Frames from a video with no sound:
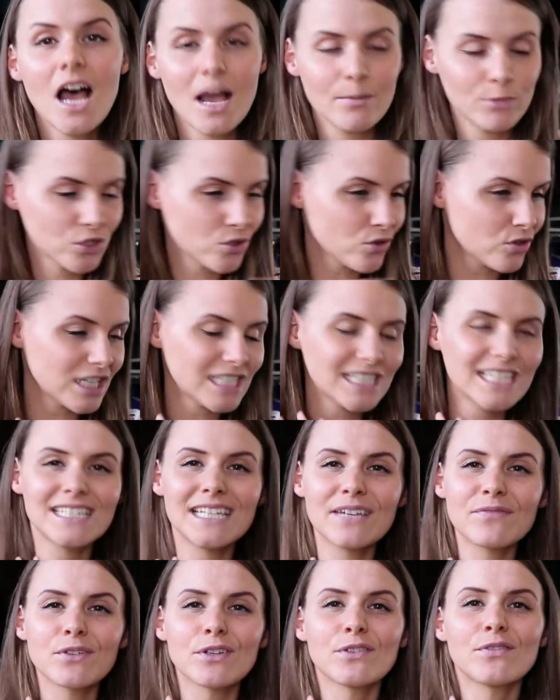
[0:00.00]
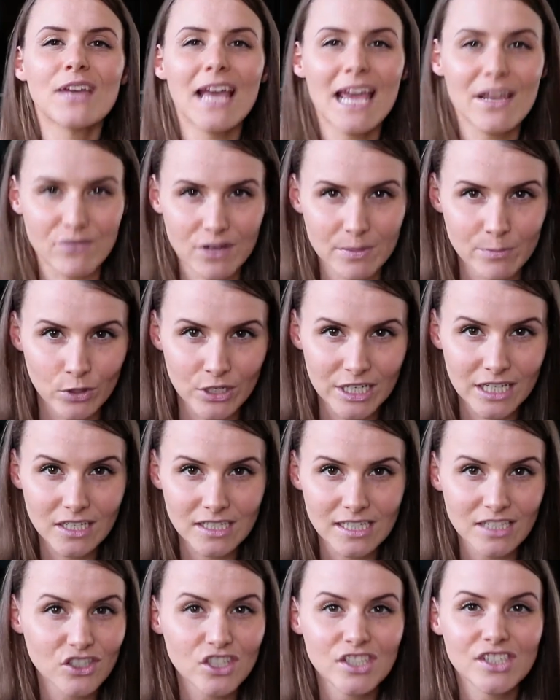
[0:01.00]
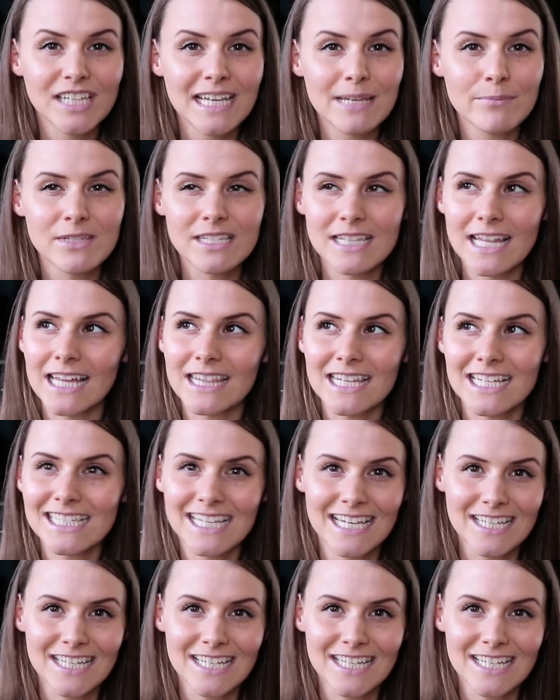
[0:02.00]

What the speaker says: I'm sure this is different for everybody because it just seems that this